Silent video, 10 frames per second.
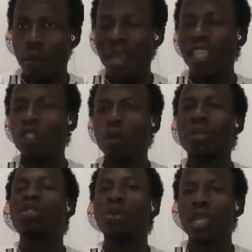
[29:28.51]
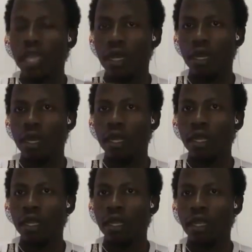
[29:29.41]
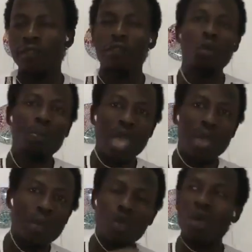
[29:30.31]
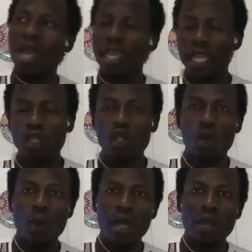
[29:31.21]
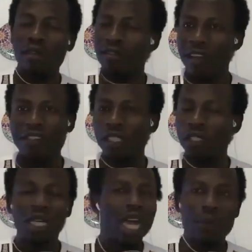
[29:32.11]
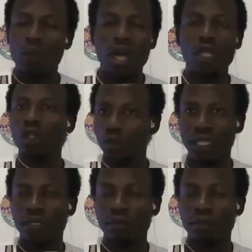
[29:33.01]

My job is to kill. If you pay me to go and kill someone, 5,000, I will go and do it.